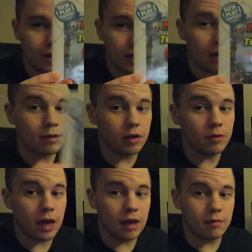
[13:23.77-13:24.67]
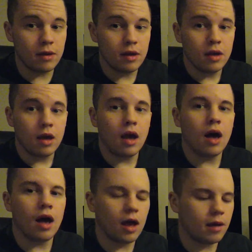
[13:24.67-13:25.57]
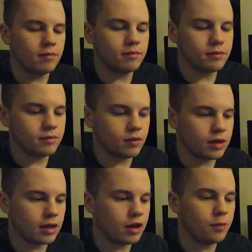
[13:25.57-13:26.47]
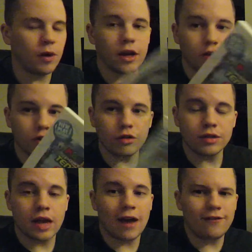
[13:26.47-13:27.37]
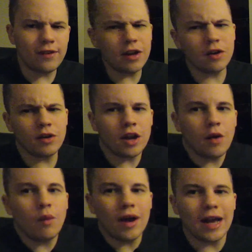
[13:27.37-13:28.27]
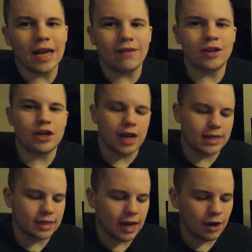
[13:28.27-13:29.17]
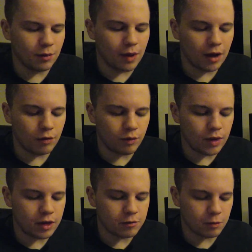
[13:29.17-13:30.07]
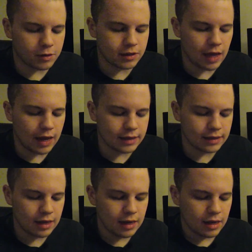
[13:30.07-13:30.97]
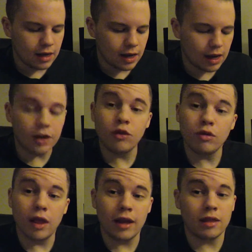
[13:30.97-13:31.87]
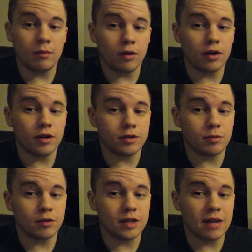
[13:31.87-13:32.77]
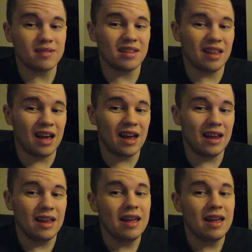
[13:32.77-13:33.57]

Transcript: GameCube game with the new play controls. I figured, you know, why not give it a chance? I don't mind Wii Sports Tennis, and I do like the Mario sports games a lot.